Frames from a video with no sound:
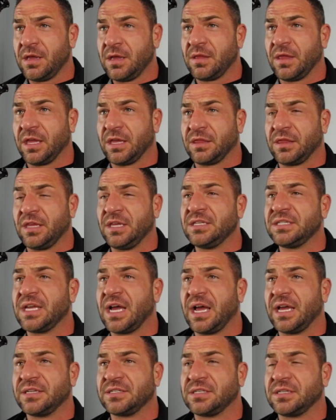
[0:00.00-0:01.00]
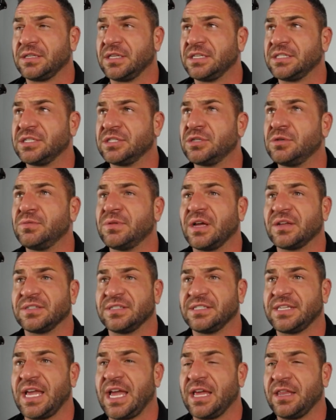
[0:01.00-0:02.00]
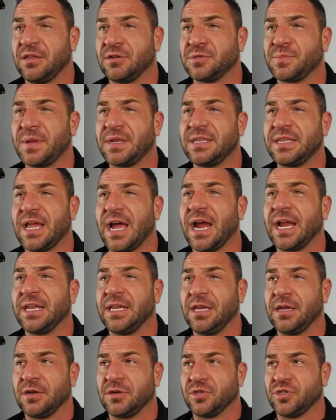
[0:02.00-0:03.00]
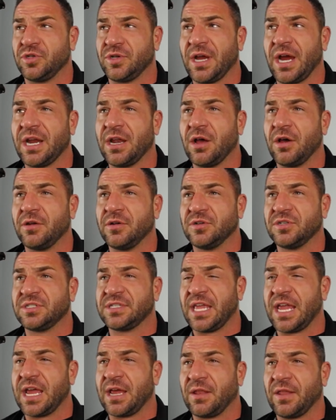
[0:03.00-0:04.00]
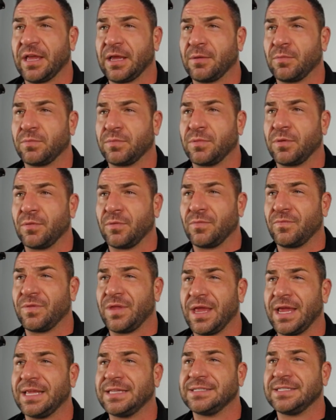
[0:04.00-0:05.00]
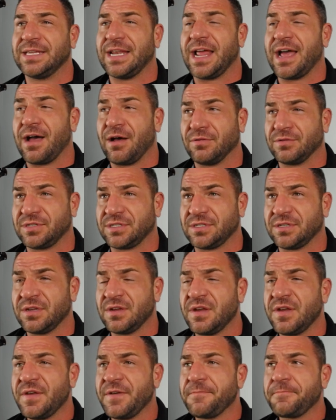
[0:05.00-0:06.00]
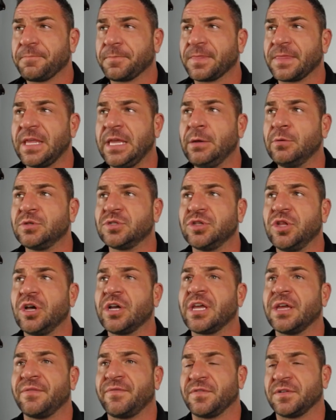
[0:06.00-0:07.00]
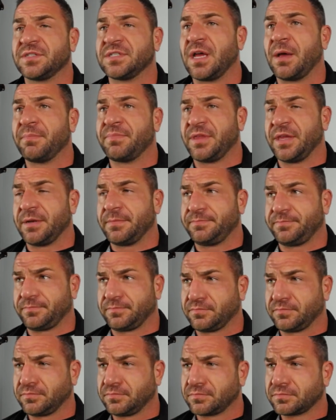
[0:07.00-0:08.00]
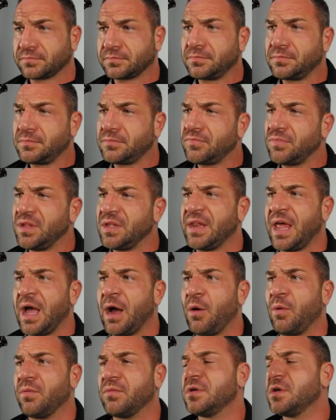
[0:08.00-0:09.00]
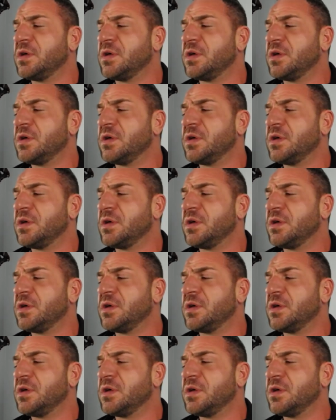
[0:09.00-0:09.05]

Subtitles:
Like, these guys, this is 2010. There's been 9 years. You kind of understand, like, the ins and outs. He was looking for something. Now,